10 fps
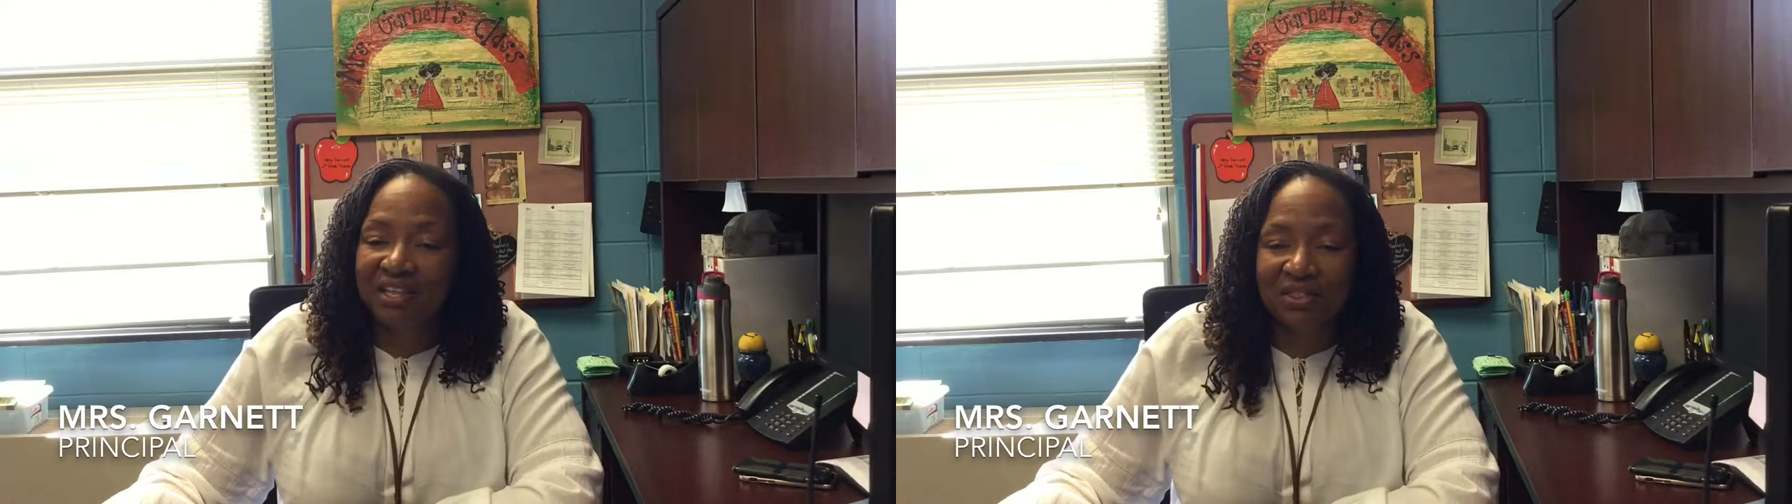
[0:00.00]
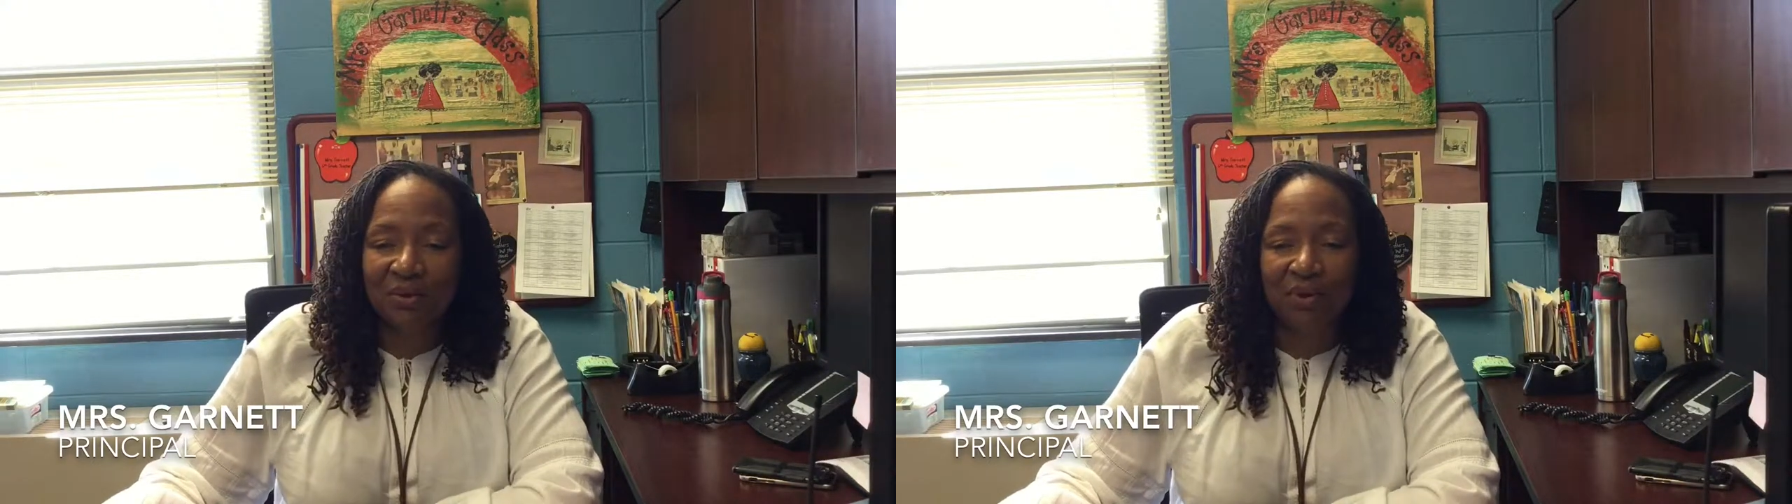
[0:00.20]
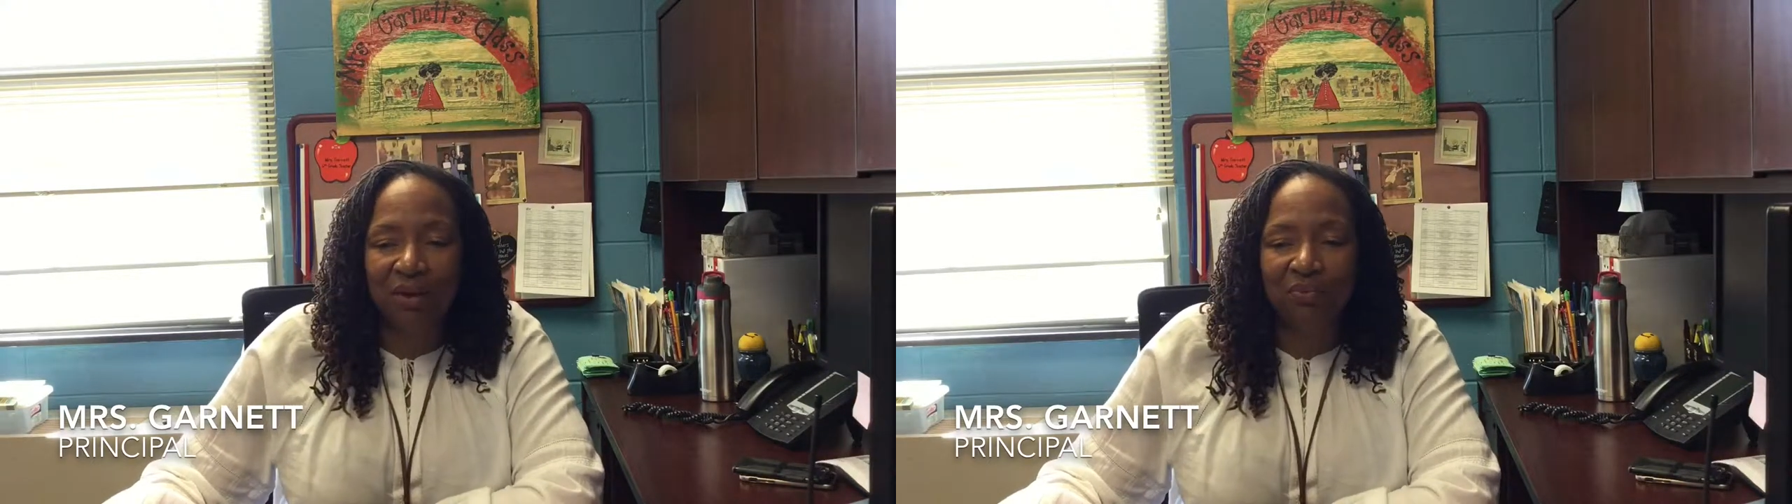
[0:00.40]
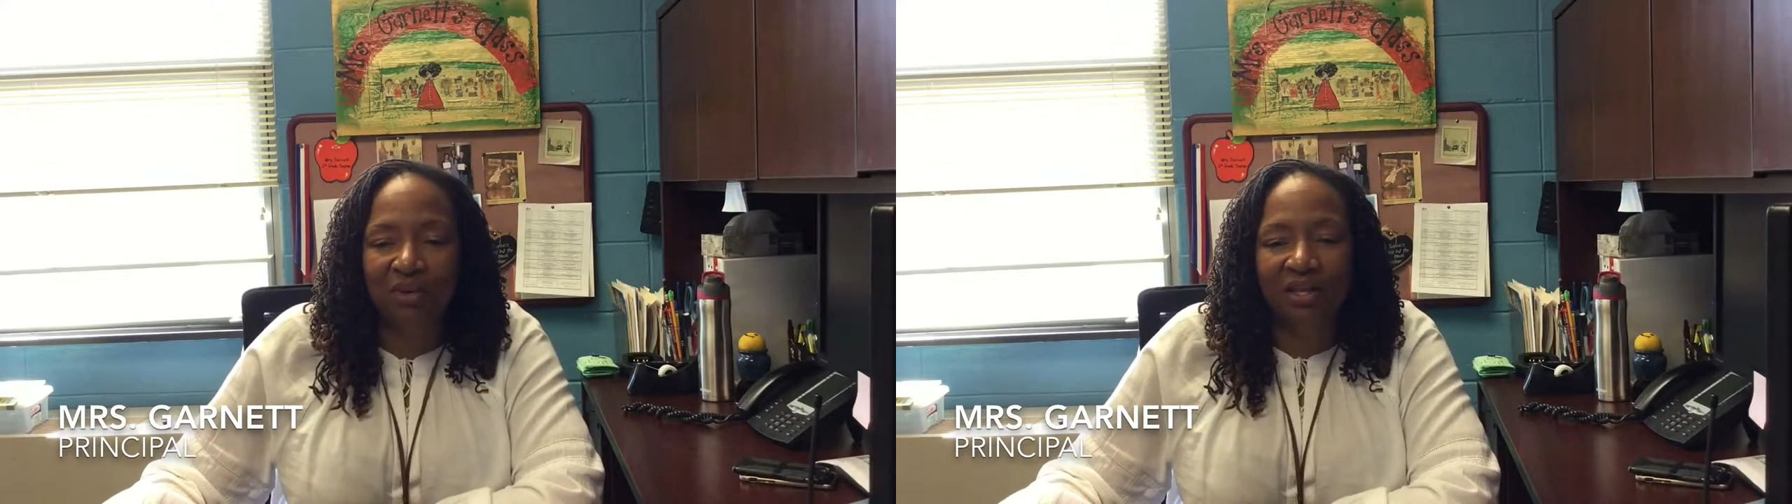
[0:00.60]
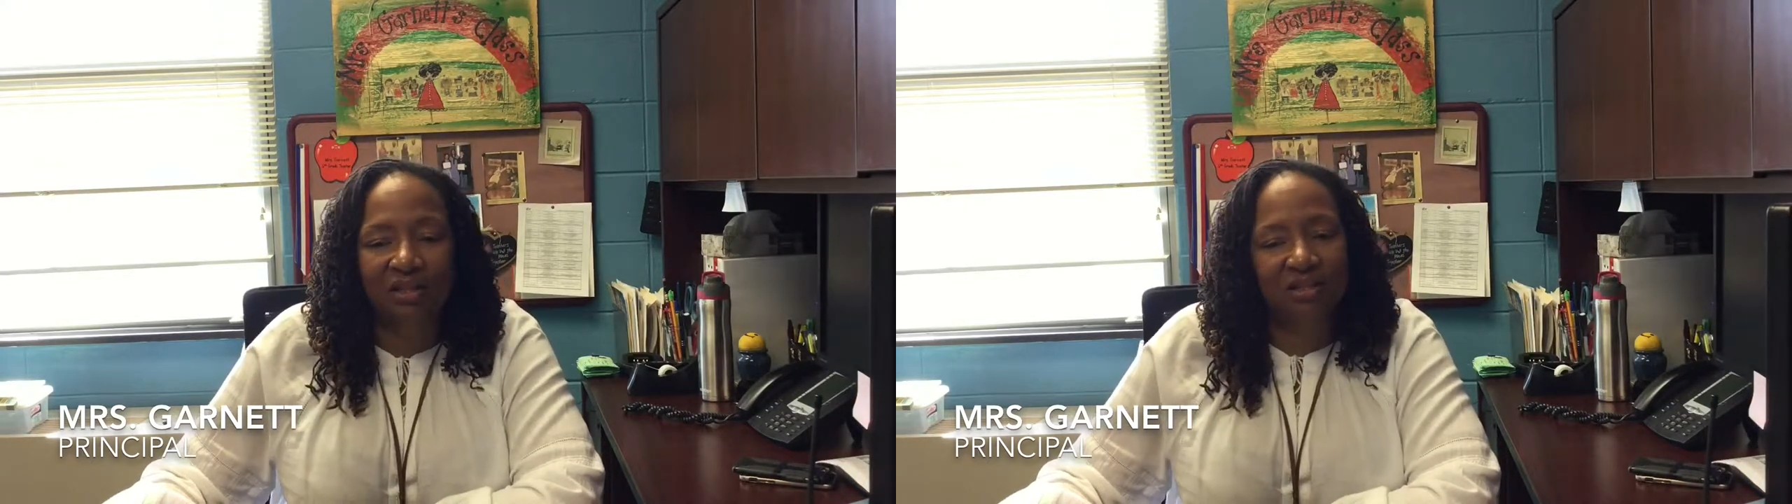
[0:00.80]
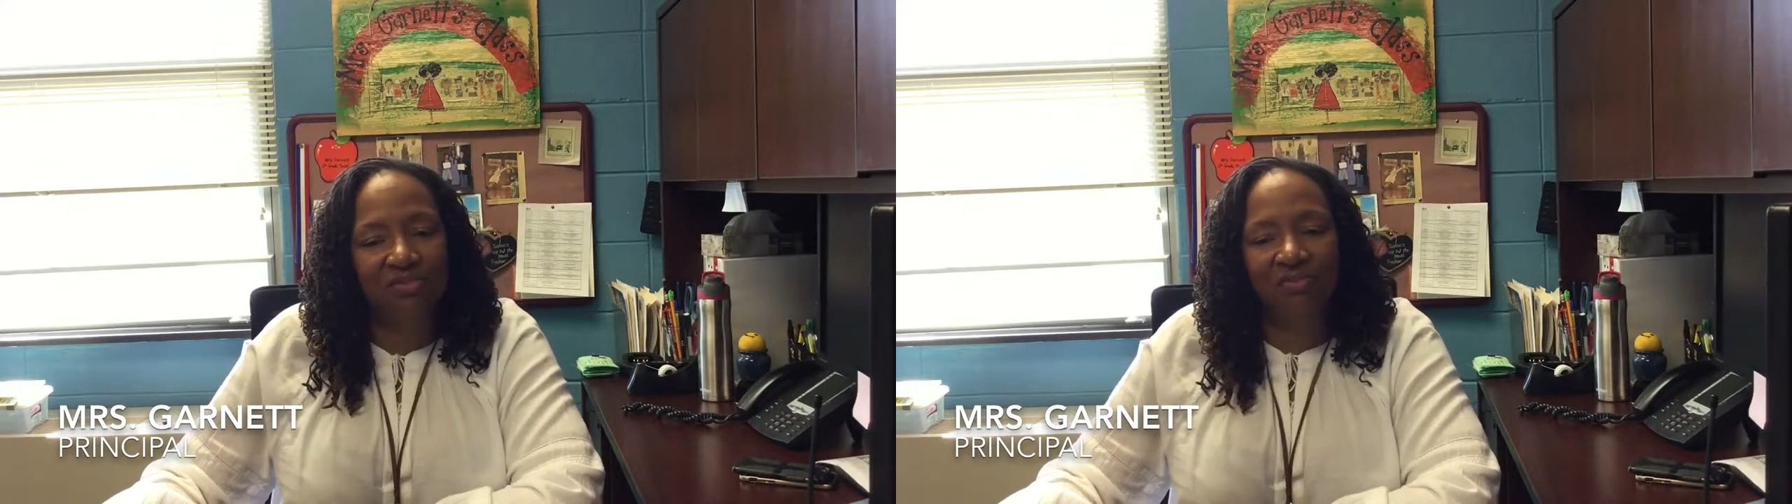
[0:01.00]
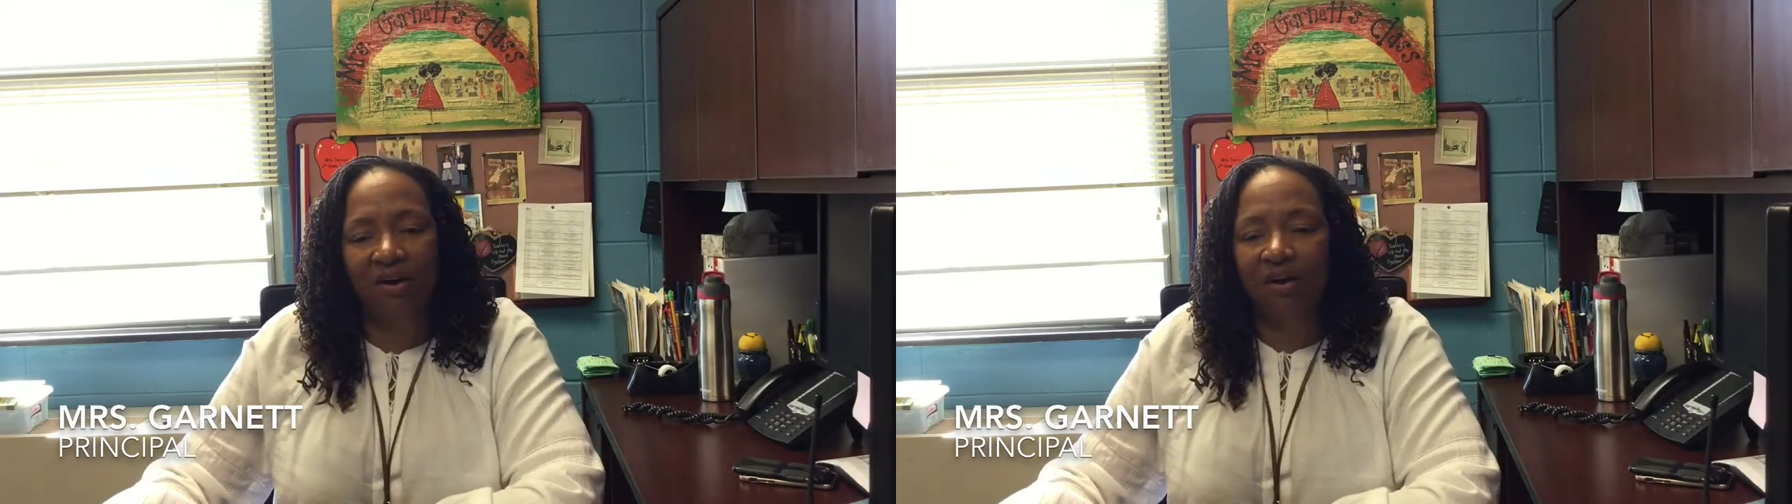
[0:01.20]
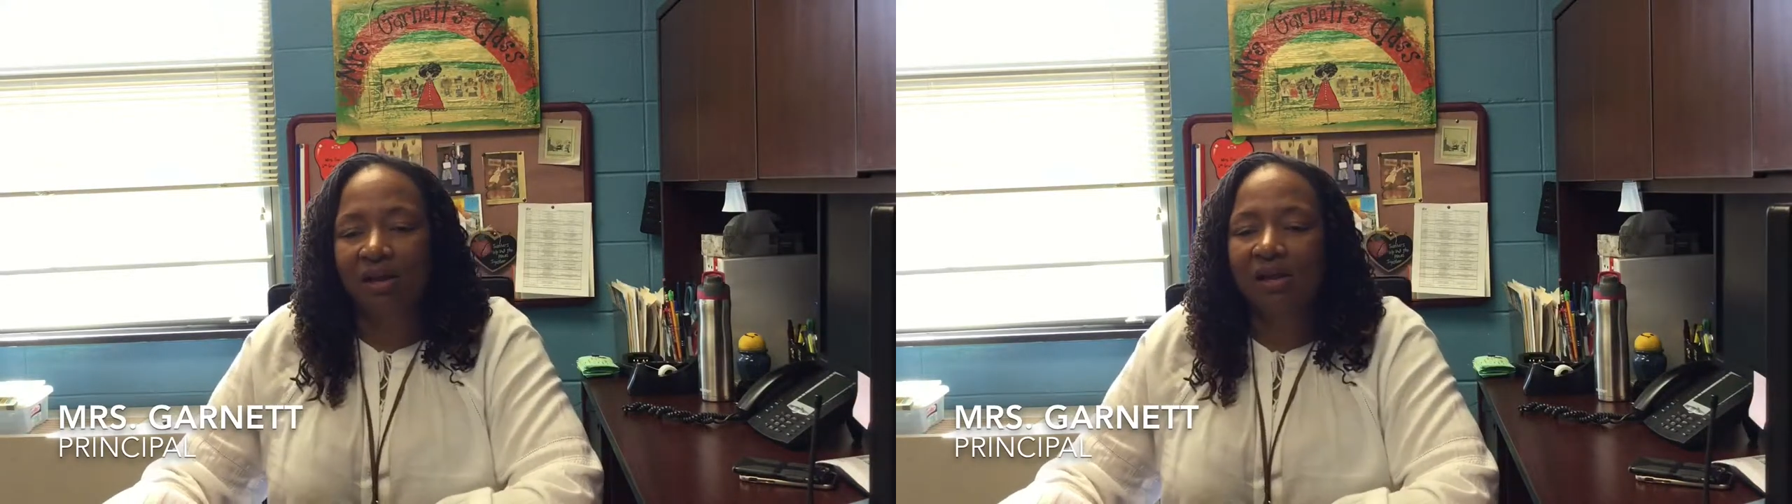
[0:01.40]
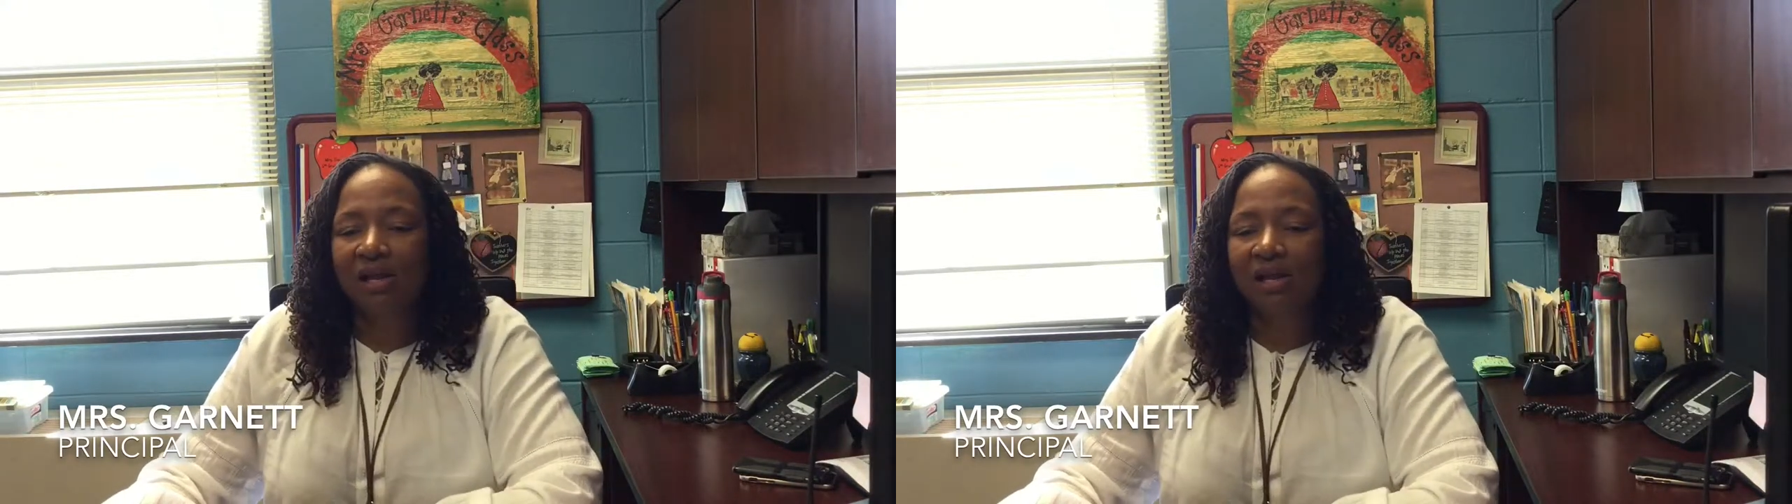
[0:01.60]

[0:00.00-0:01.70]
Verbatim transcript: hit the ground running thus far,